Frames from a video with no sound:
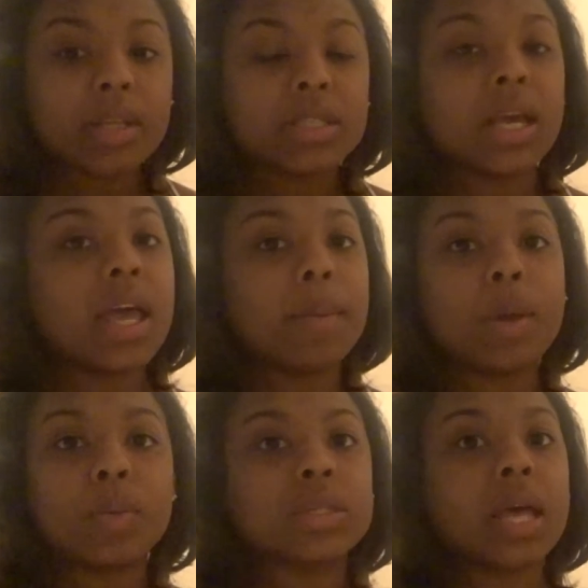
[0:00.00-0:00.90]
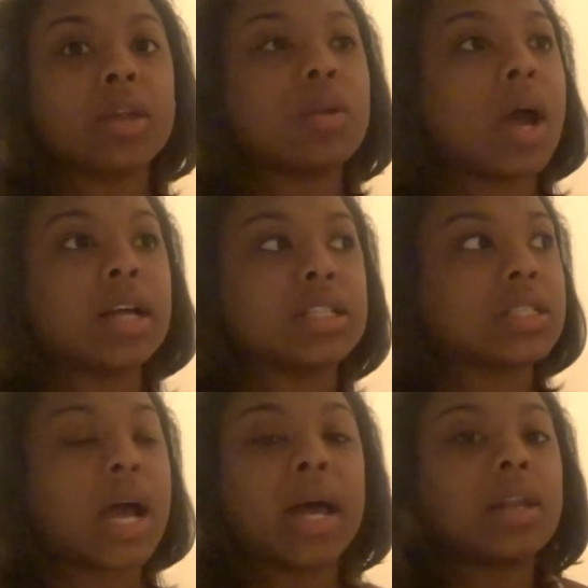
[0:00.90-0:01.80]
to him, he was like,
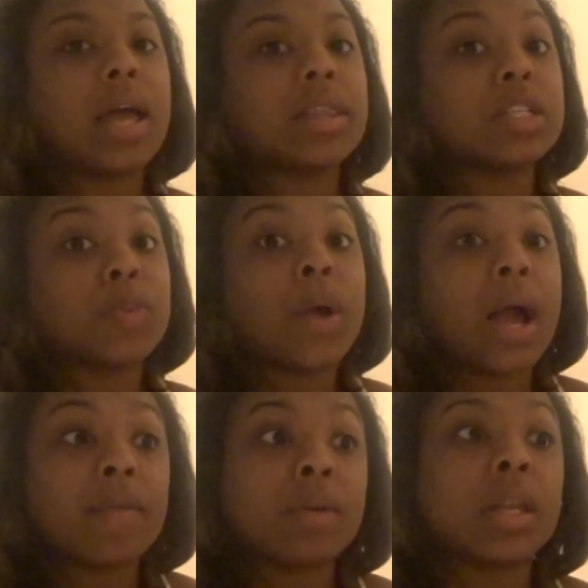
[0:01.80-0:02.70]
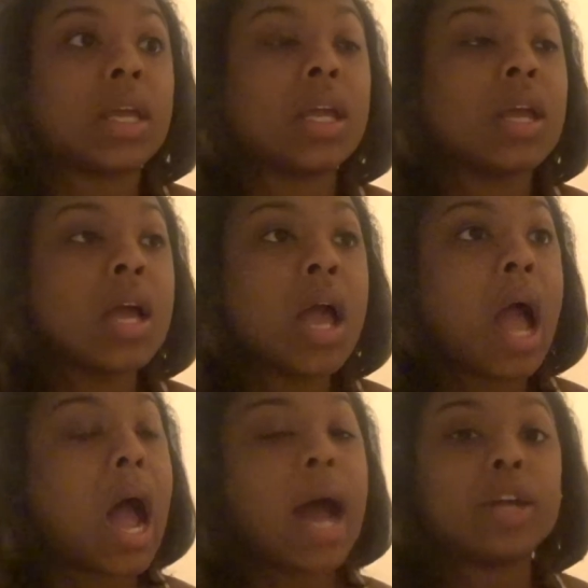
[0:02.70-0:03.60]
I at this point,
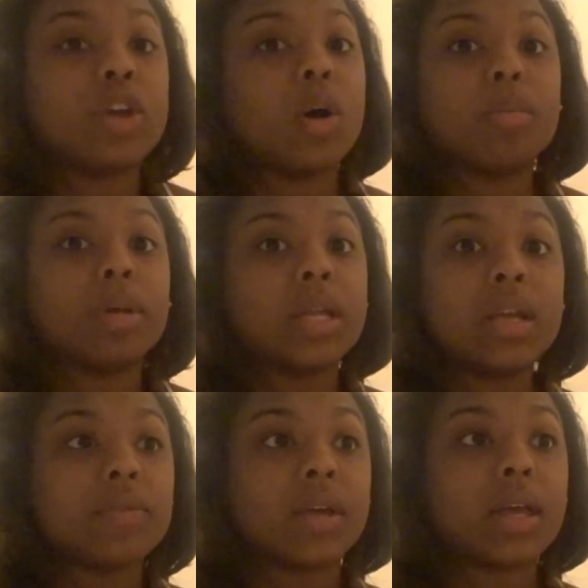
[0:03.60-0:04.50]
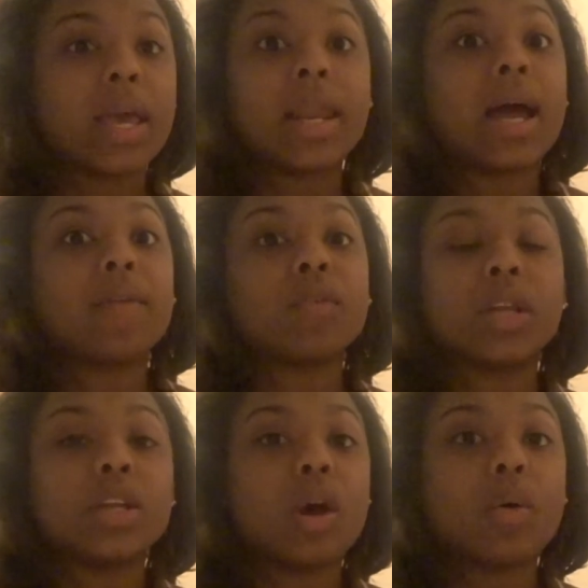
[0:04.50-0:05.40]
I don't believe it, and I
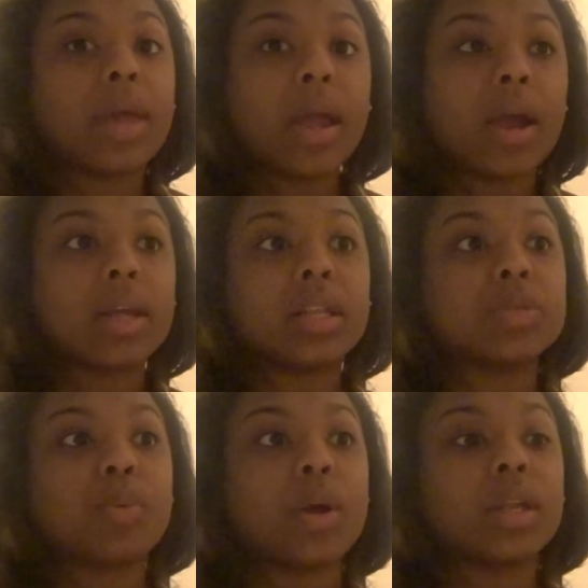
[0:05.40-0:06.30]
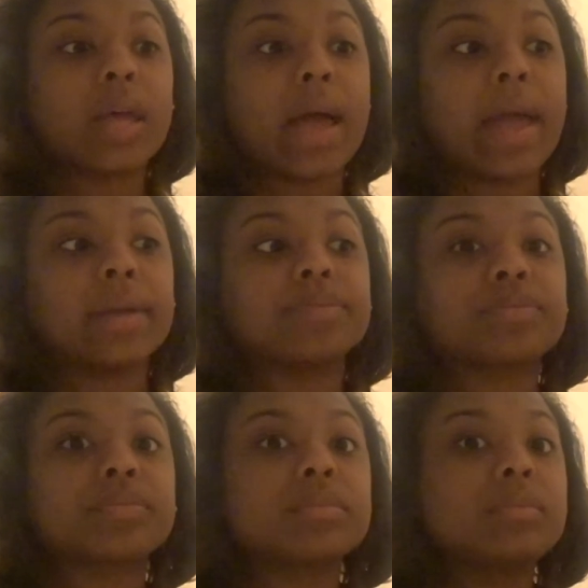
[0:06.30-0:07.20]
really don't care at this point. Like,
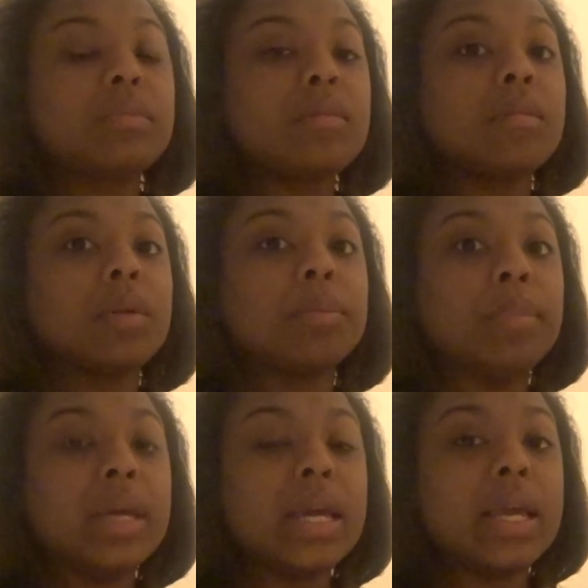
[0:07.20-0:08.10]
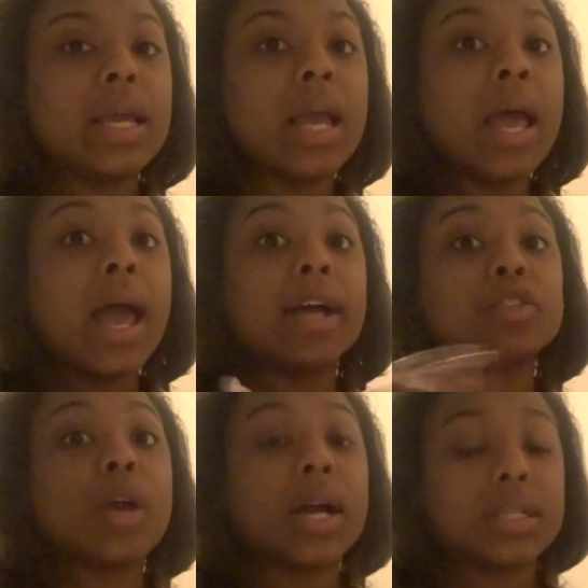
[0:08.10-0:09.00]
me,
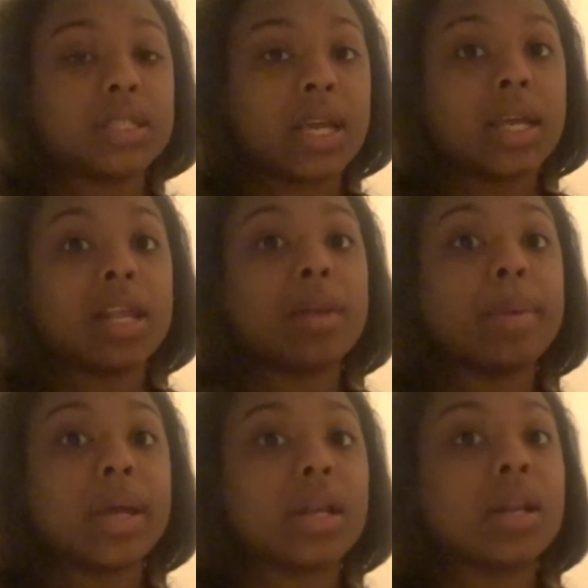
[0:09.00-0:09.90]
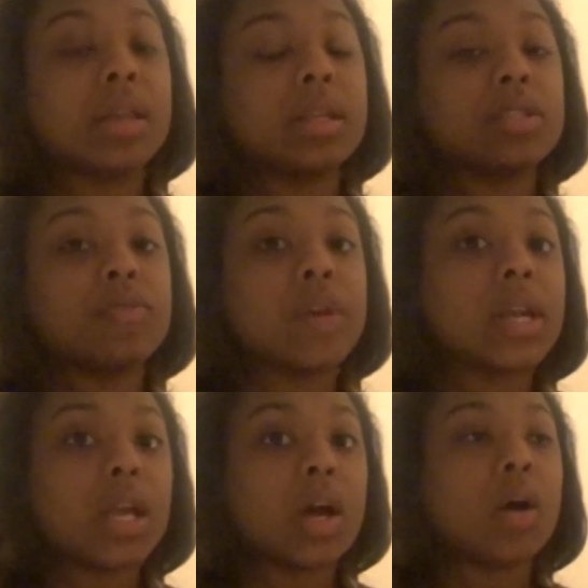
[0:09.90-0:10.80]
as you guys seen in the beginning of this
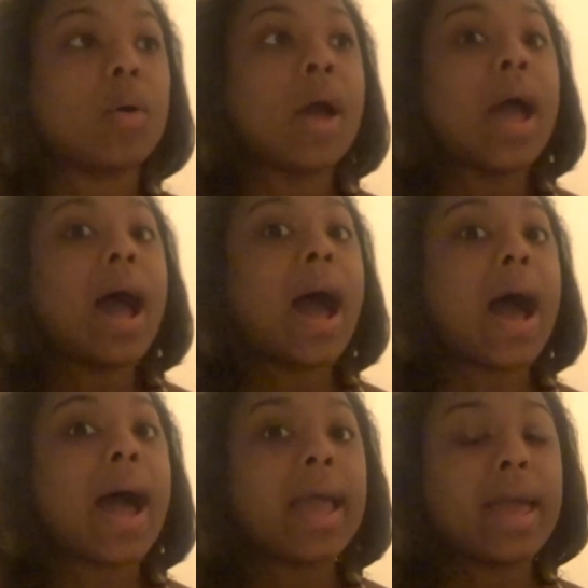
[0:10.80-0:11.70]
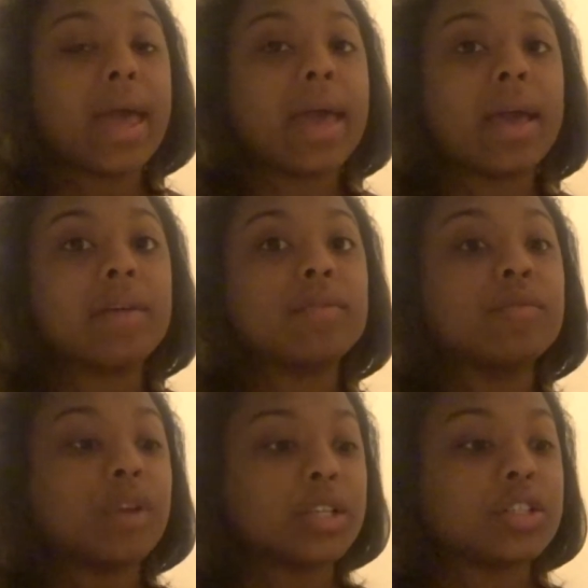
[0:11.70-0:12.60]
video, I had